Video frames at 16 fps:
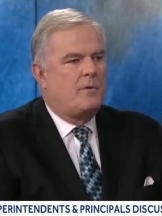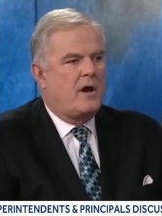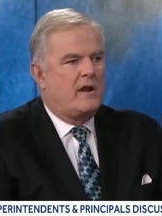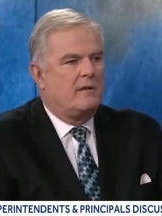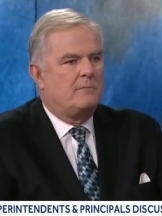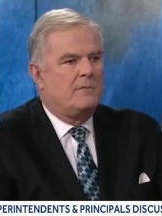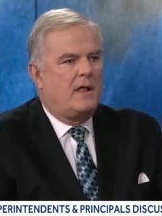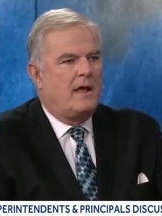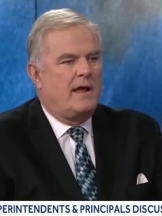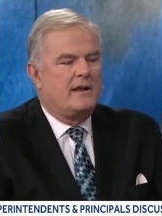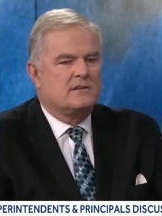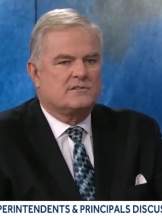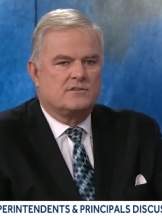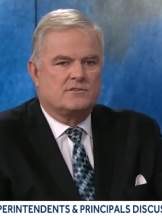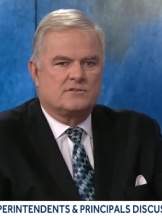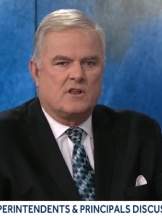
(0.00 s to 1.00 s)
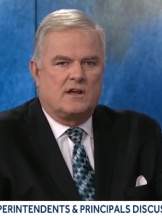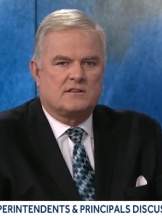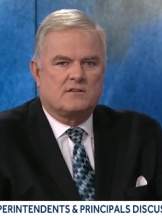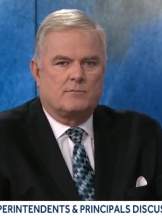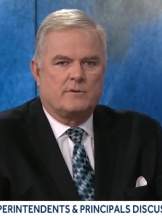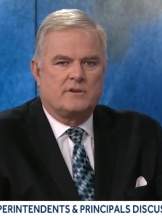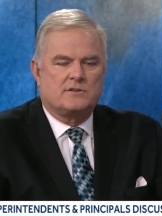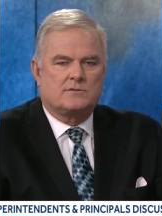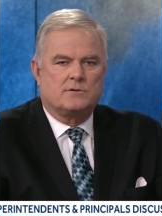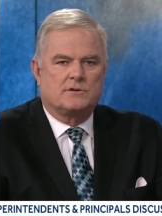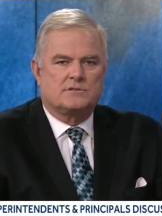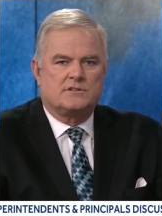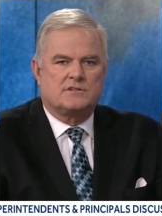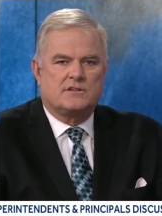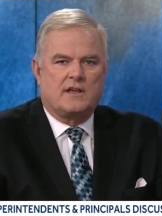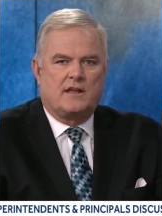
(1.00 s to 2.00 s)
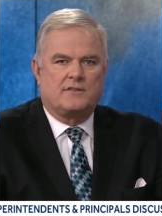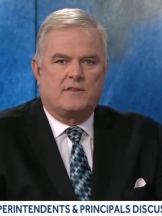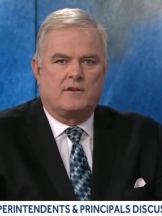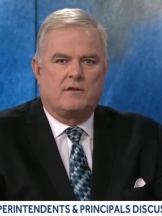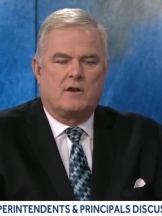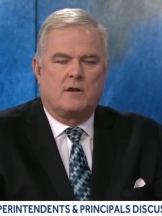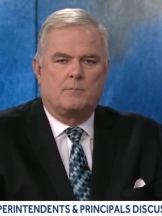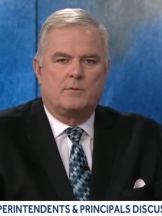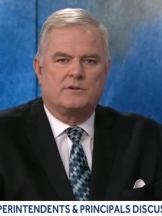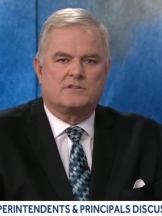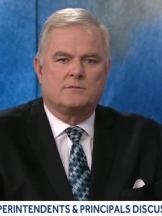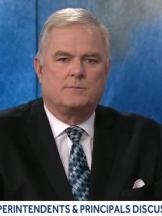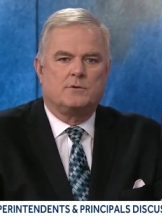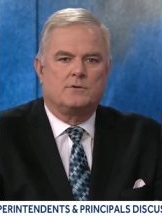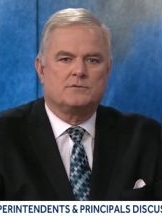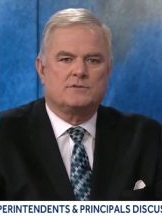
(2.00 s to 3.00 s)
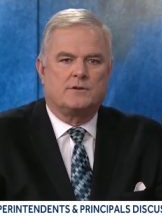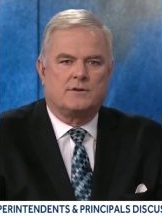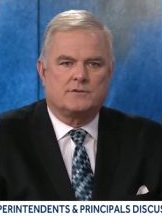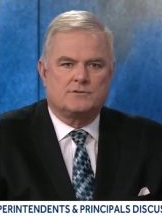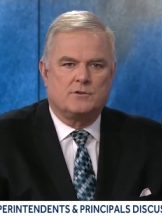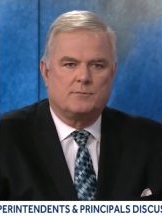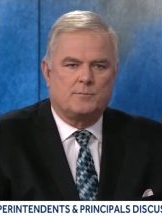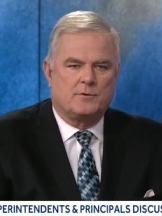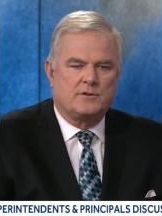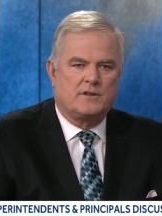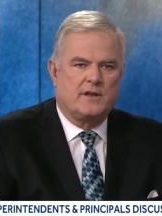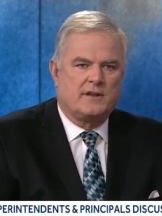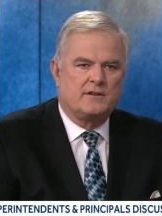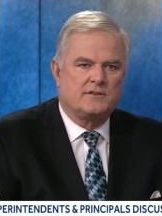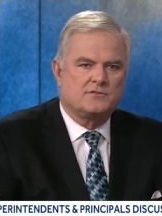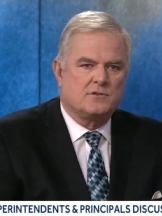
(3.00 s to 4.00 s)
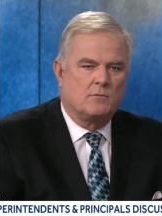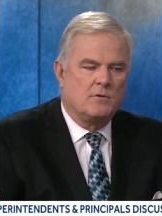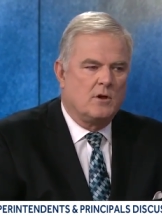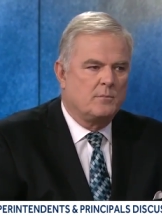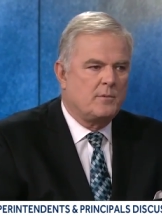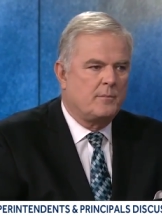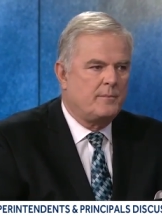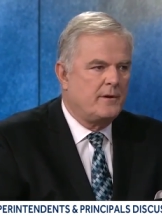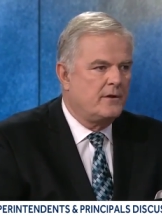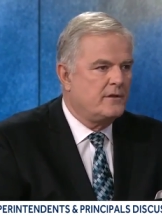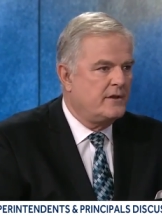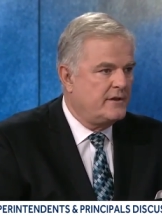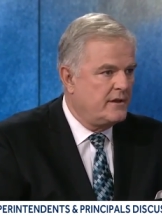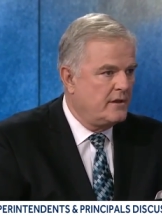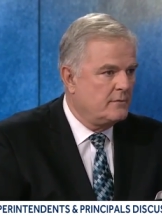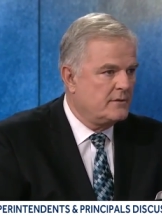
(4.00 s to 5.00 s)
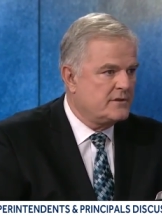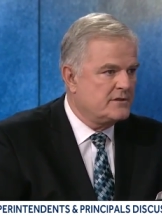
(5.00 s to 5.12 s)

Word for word: the bottom line is there's lots of resources out there. Our principals and our superintendents are well prepared to deal